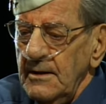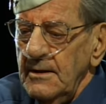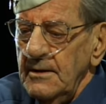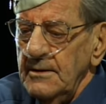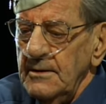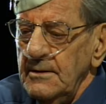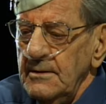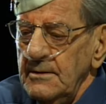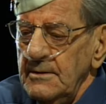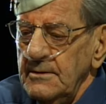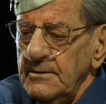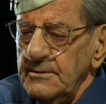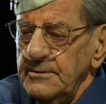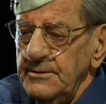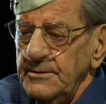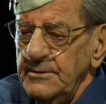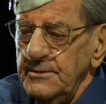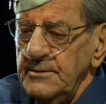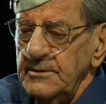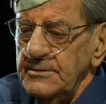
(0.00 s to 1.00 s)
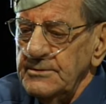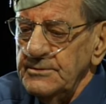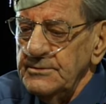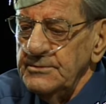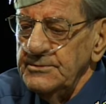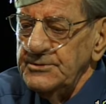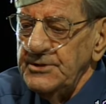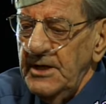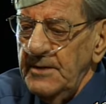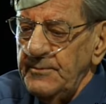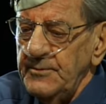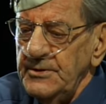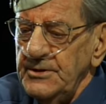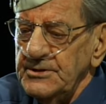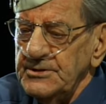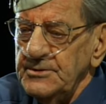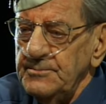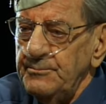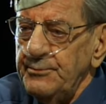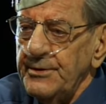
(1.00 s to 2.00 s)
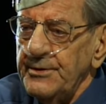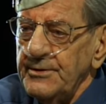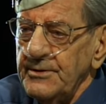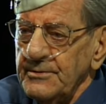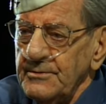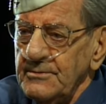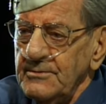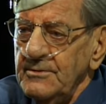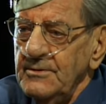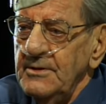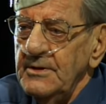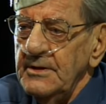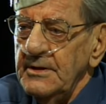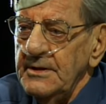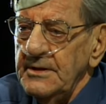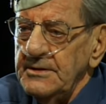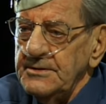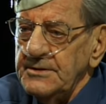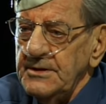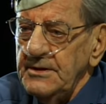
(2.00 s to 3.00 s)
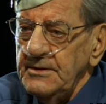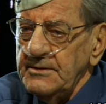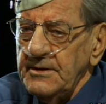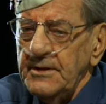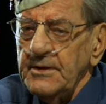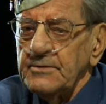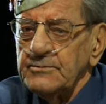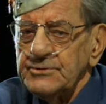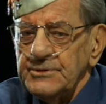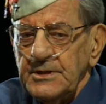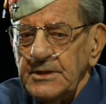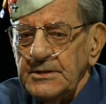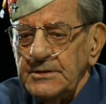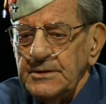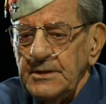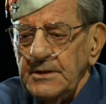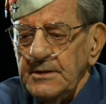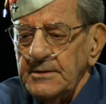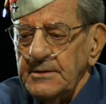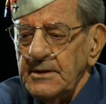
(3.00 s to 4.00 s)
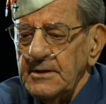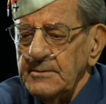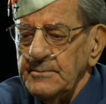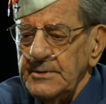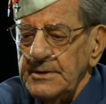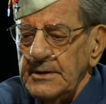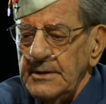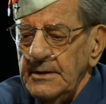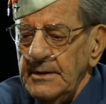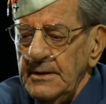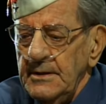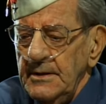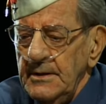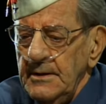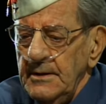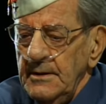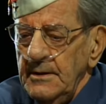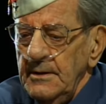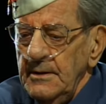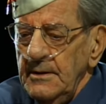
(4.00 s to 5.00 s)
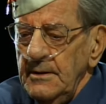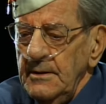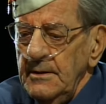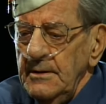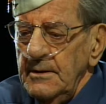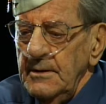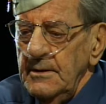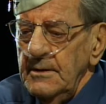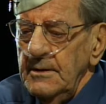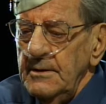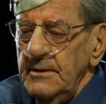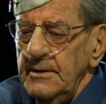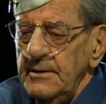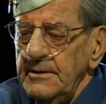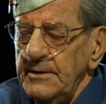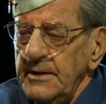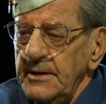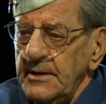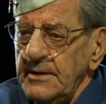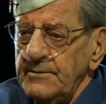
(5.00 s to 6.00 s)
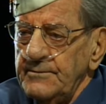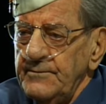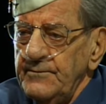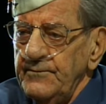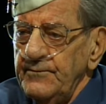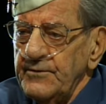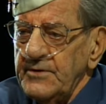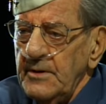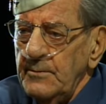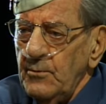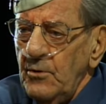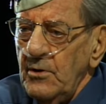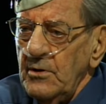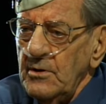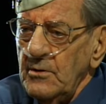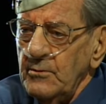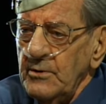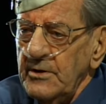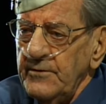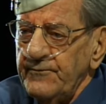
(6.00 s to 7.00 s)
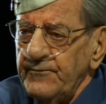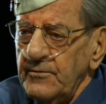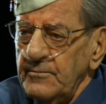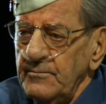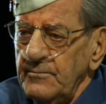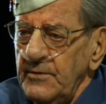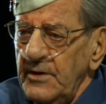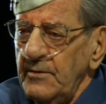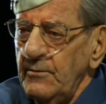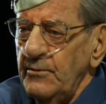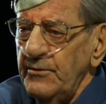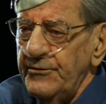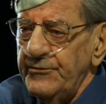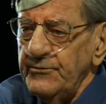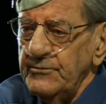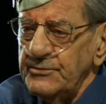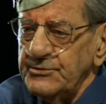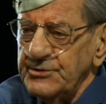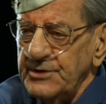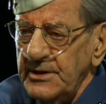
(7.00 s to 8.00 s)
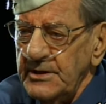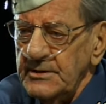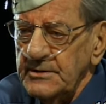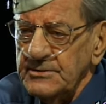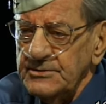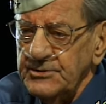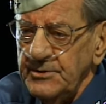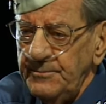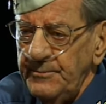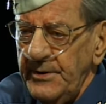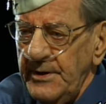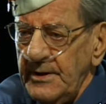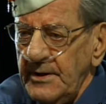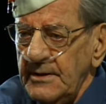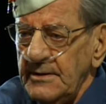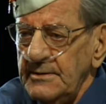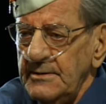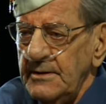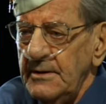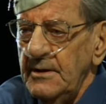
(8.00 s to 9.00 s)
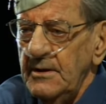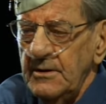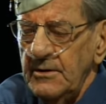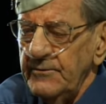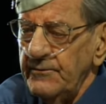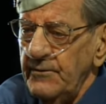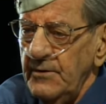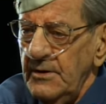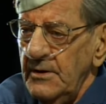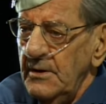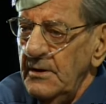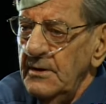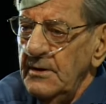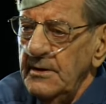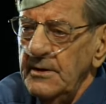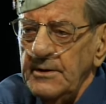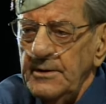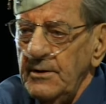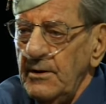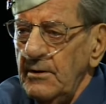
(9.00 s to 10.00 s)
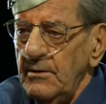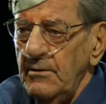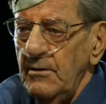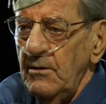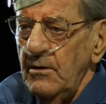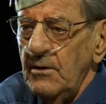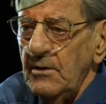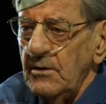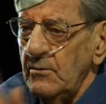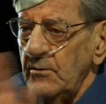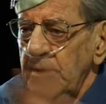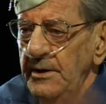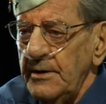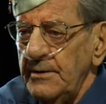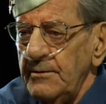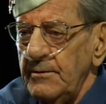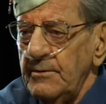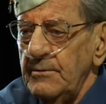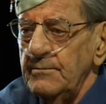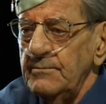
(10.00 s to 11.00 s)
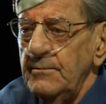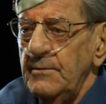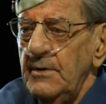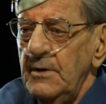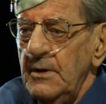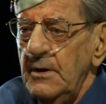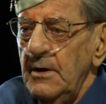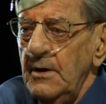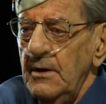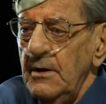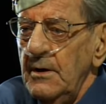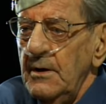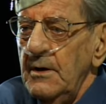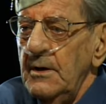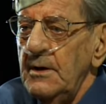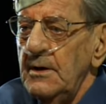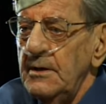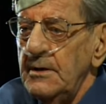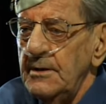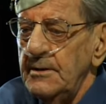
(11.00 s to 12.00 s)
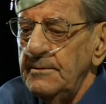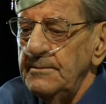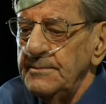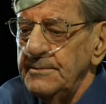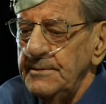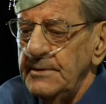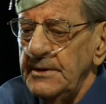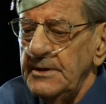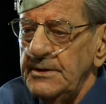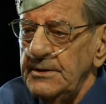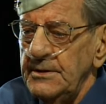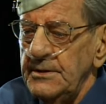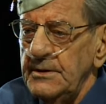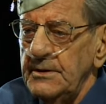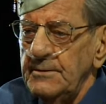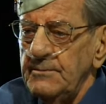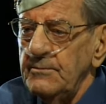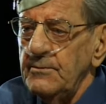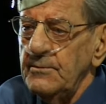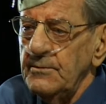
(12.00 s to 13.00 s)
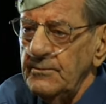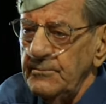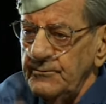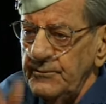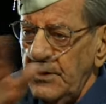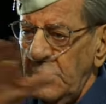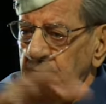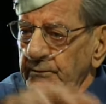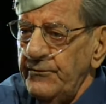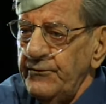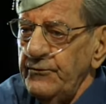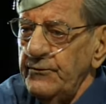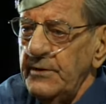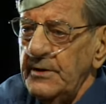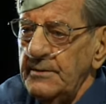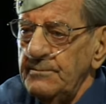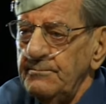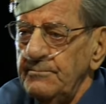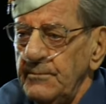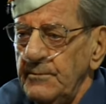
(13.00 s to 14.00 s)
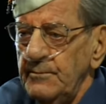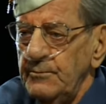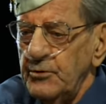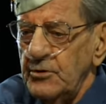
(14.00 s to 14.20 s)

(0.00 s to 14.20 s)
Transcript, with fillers: the, uh, the Japanese Imperial 18th, I think it was 18th Army. They had come all the way from, they went through China, Japan, or, and all the way uh, India, down through there, Burma,